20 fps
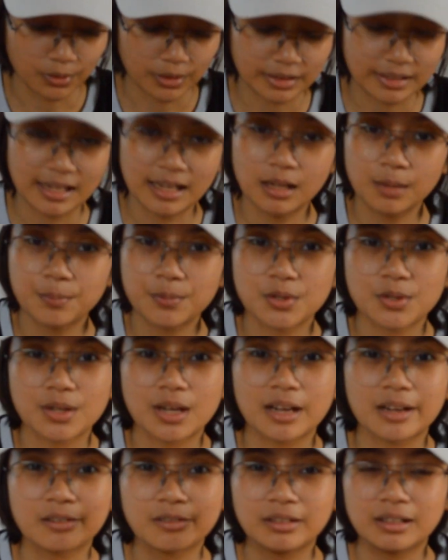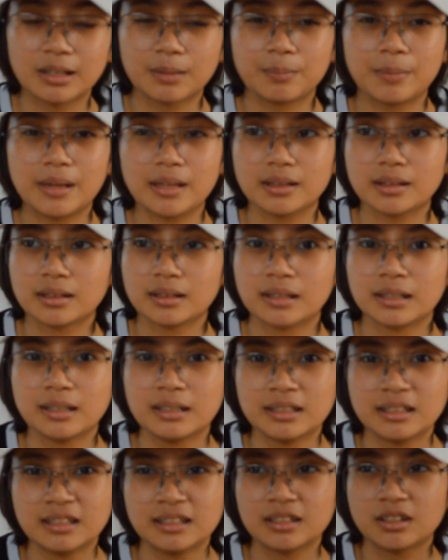it helps acrylic paint
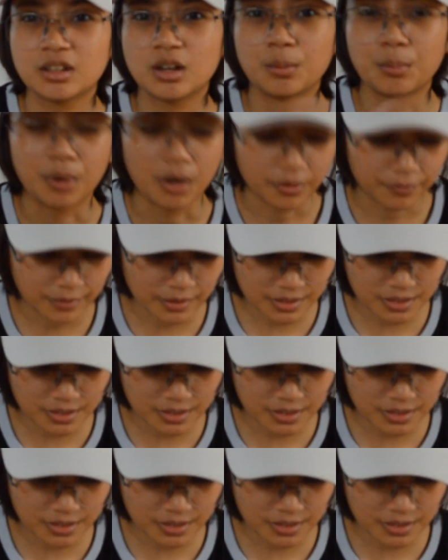come off